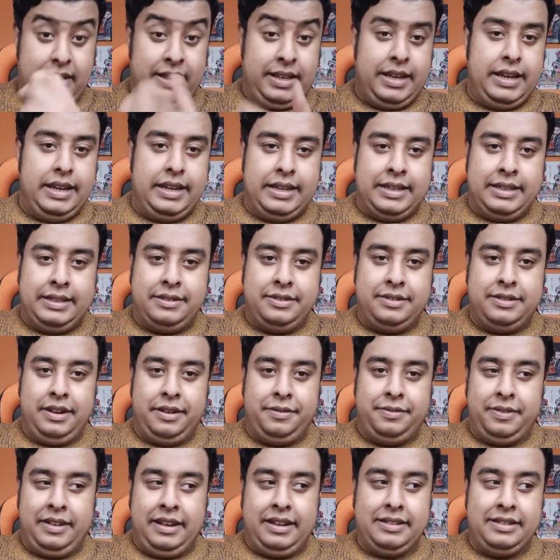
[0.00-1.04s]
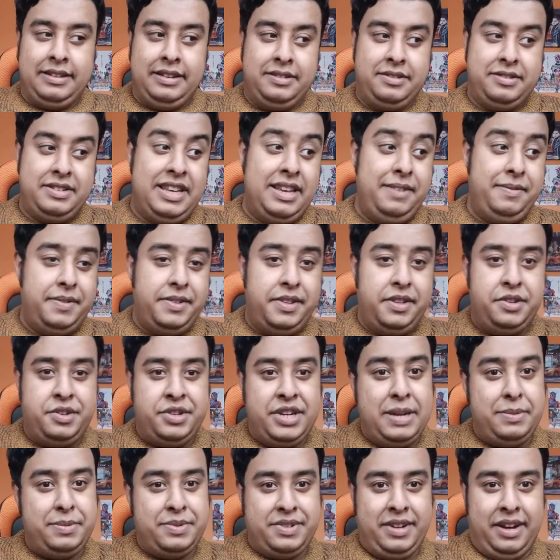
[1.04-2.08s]
Getting stuff like this, even the
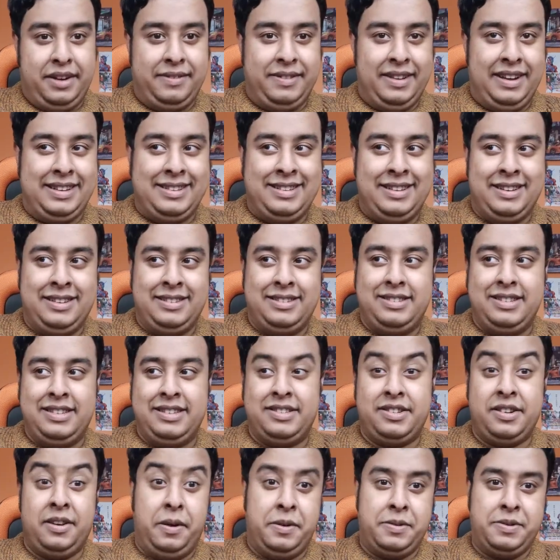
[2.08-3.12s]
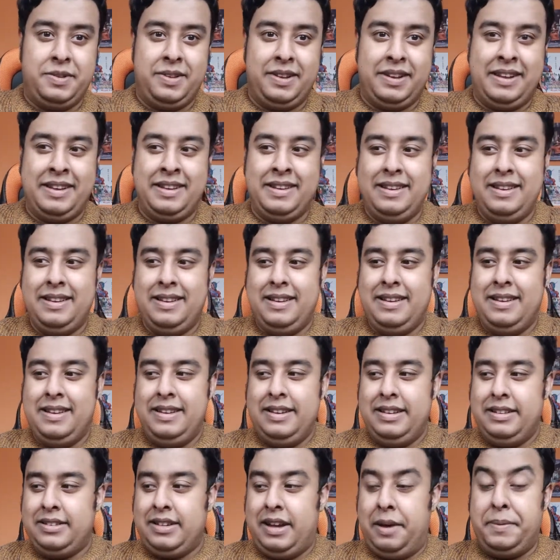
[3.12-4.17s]
cheap stuff like this, is costly.
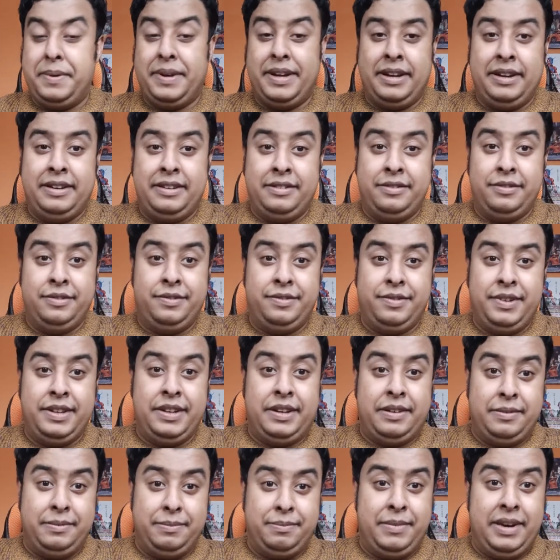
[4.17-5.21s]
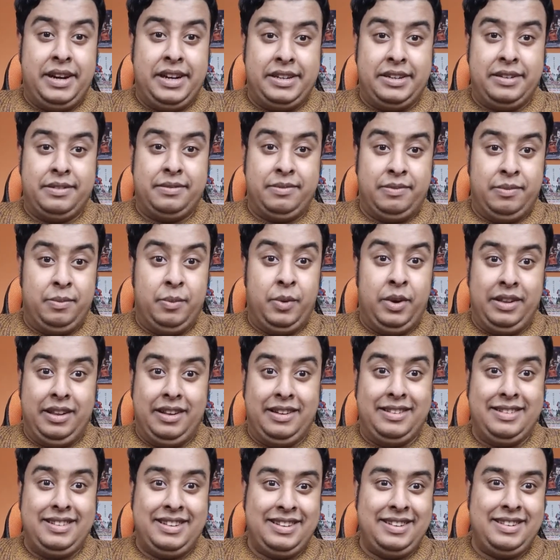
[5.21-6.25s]
It's coming out of, you know, my own
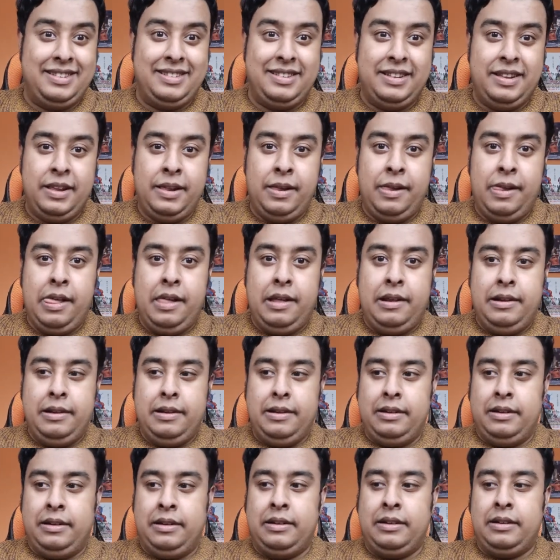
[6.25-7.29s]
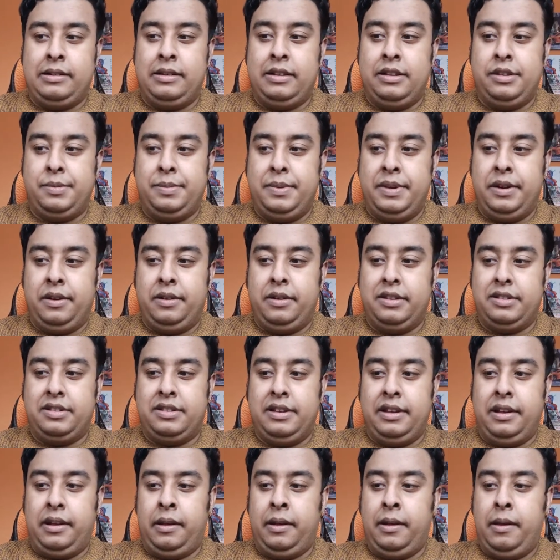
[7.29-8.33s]
wallet. Let's be
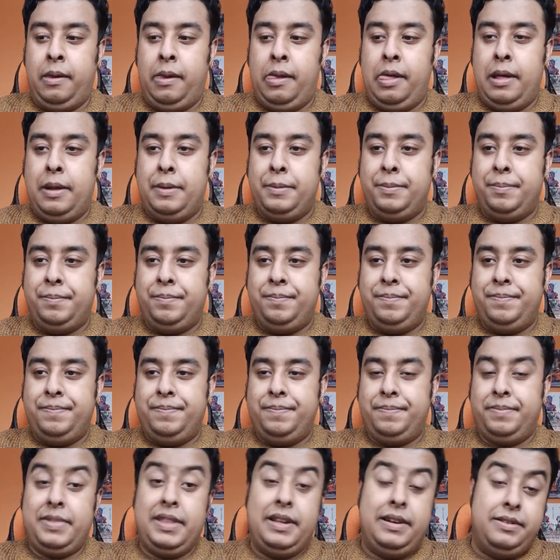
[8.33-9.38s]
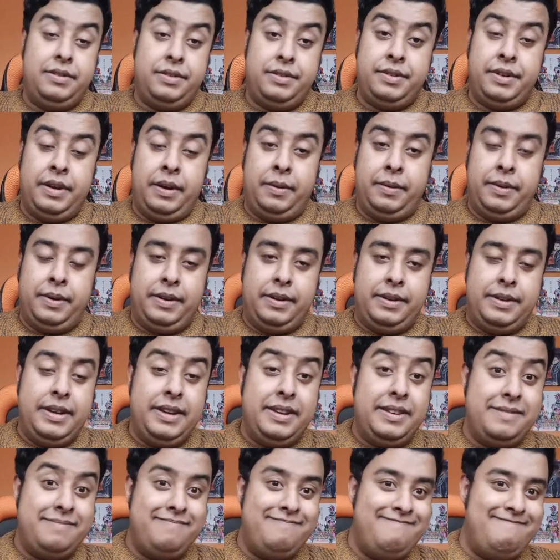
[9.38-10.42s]
honest here. So,
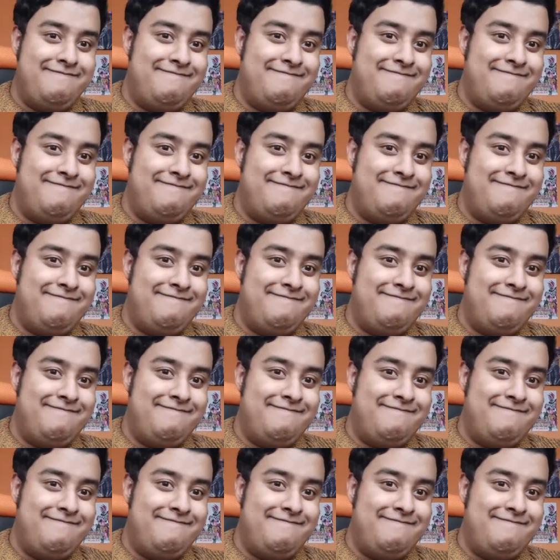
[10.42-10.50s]
yeah.